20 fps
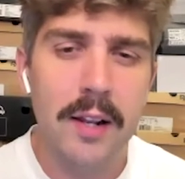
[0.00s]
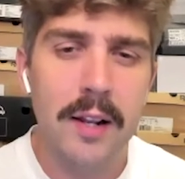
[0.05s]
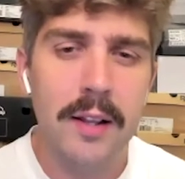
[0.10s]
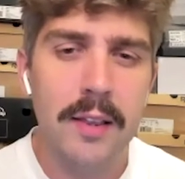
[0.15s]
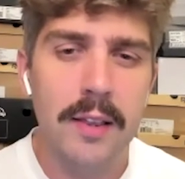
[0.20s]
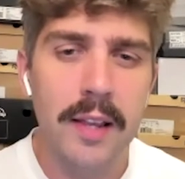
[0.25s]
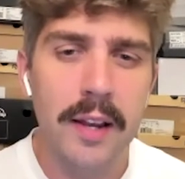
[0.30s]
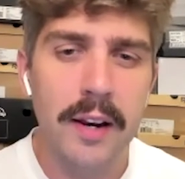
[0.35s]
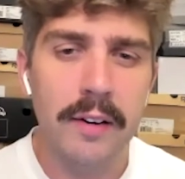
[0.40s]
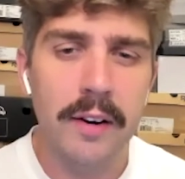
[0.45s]

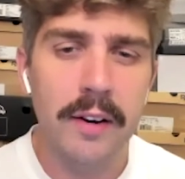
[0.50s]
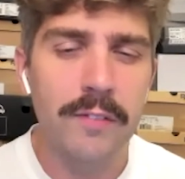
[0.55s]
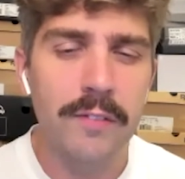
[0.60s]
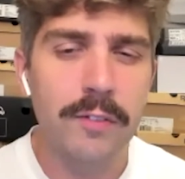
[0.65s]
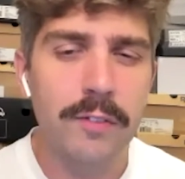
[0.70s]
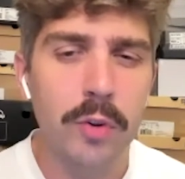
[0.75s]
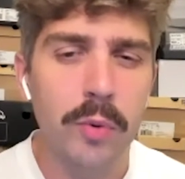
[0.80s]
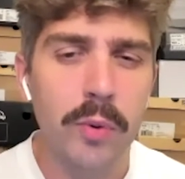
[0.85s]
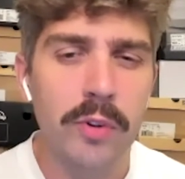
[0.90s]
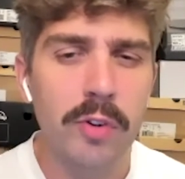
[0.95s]
their
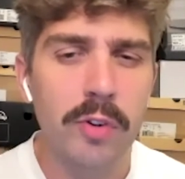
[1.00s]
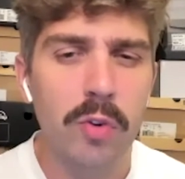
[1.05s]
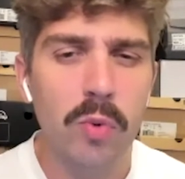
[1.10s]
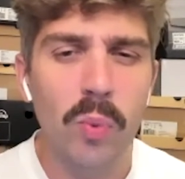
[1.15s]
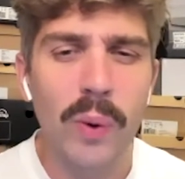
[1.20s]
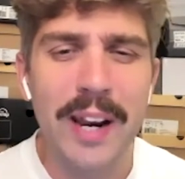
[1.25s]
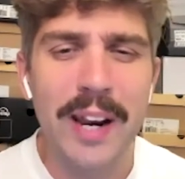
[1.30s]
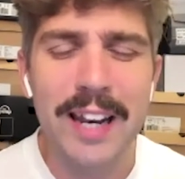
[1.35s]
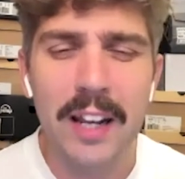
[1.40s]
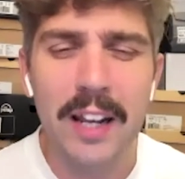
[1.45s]
influence is
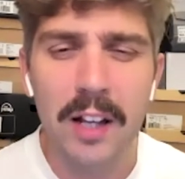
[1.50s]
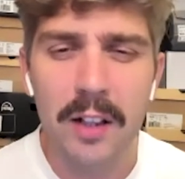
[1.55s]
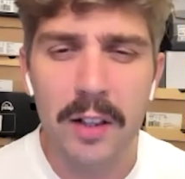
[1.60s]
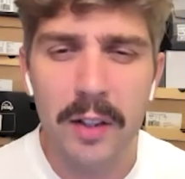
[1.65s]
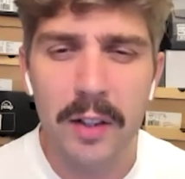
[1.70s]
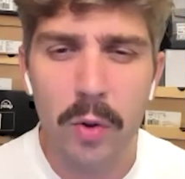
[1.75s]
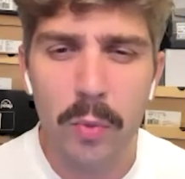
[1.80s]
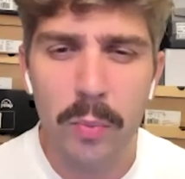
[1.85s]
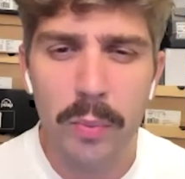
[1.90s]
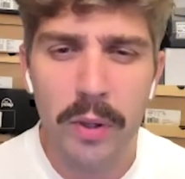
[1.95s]
waning a
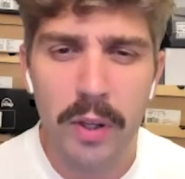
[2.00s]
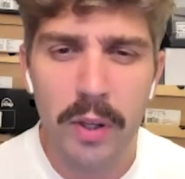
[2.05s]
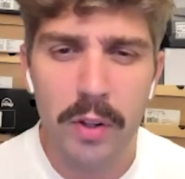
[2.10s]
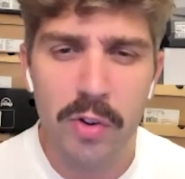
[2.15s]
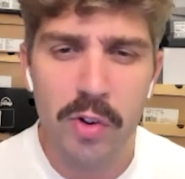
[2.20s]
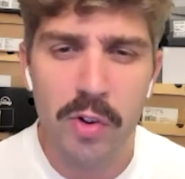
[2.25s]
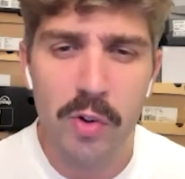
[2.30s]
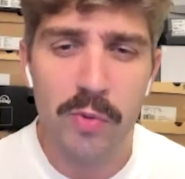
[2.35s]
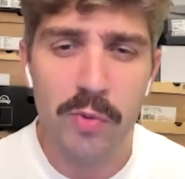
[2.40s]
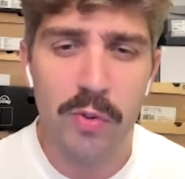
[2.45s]
little bit in
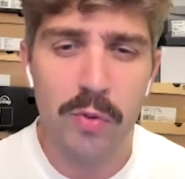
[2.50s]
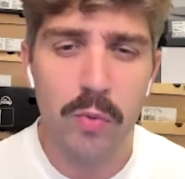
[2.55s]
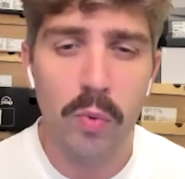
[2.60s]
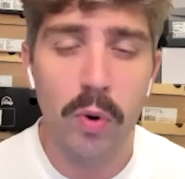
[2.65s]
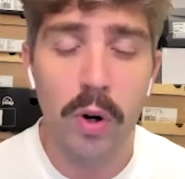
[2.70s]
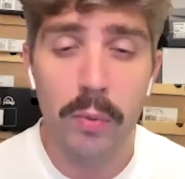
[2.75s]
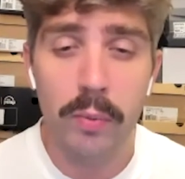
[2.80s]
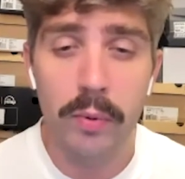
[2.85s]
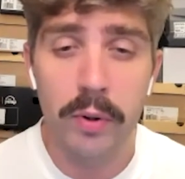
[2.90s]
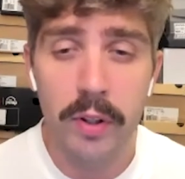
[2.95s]
terms of
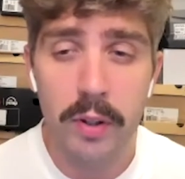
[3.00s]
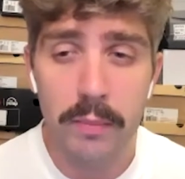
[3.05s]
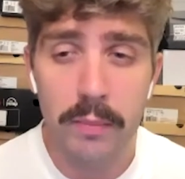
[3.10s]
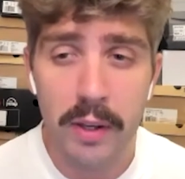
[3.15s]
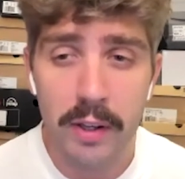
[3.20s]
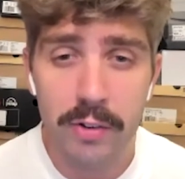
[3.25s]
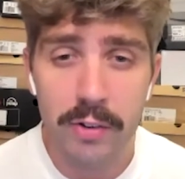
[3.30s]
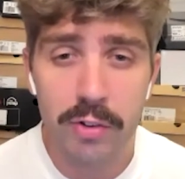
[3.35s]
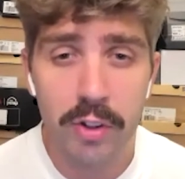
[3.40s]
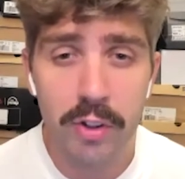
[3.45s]
what really
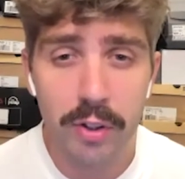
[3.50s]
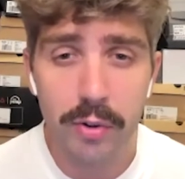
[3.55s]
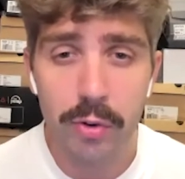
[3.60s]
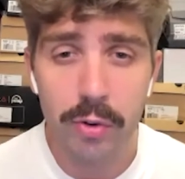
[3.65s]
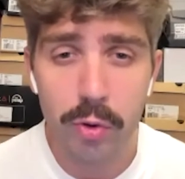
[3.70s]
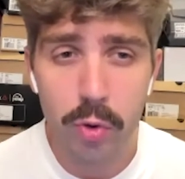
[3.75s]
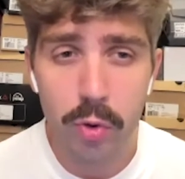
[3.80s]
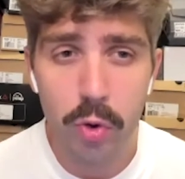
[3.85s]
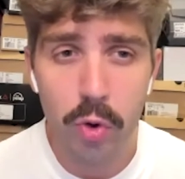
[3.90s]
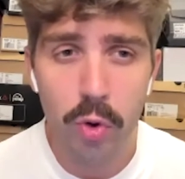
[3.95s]
makes
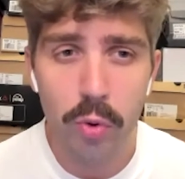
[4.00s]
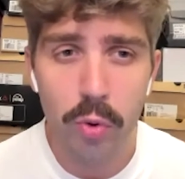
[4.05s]
sneakers cool